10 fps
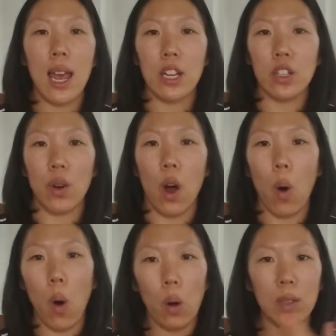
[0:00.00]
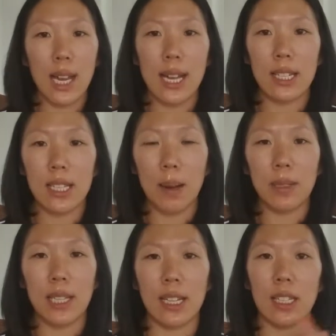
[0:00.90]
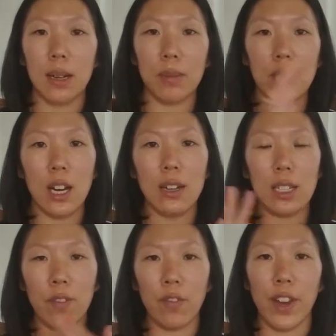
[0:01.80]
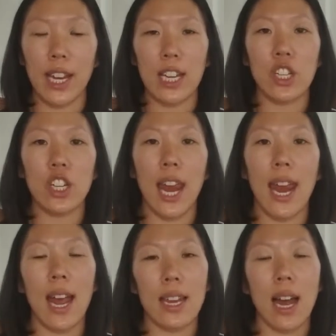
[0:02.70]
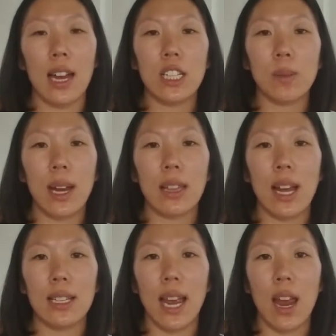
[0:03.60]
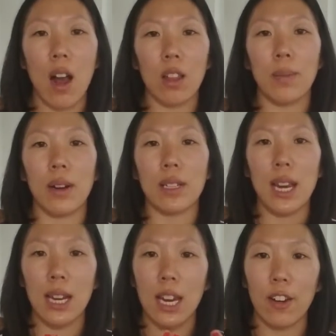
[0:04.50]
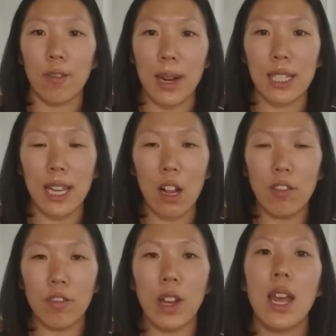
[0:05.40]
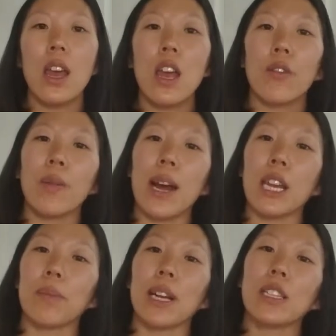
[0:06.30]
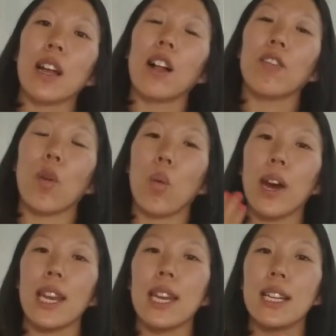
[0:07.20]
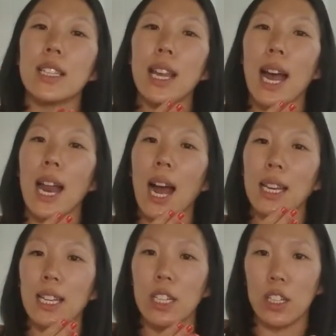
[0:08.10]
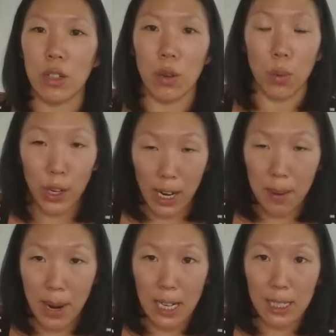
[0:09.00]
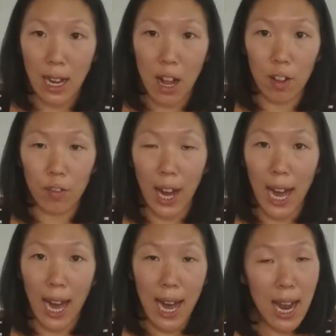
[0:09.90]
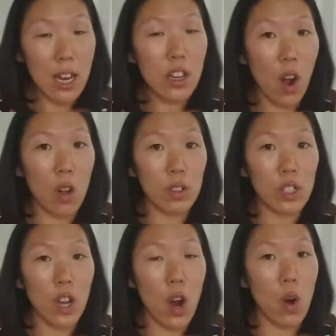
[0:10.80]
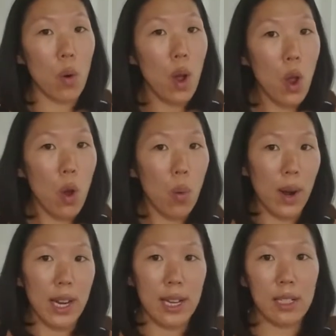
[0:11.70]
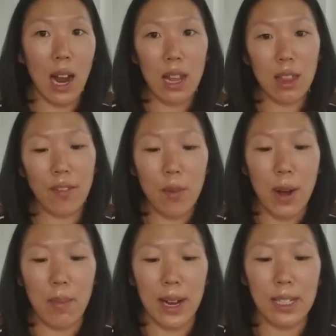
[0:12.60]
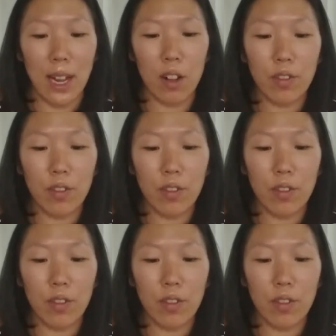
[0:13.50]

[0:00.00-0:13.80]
do a whole 10-step system, start to finish, and I just make that day all about taking care of myself, reminding myself what it is that I need to do to work on myself, and also what it is I love about myself.